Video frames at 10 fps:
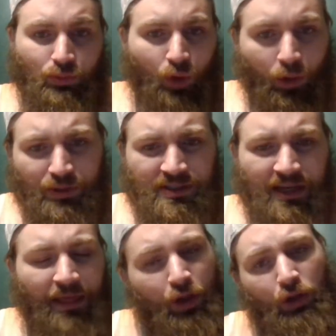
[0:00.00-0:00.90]
Roberson,
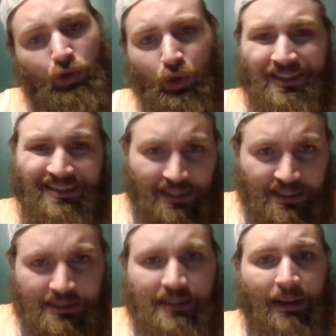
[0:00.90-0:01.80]
I thought, looked
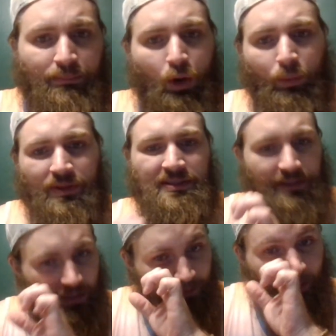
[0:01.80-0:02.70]
decent at moments
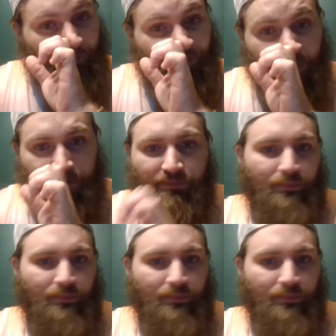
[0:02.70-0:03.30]
in that fight,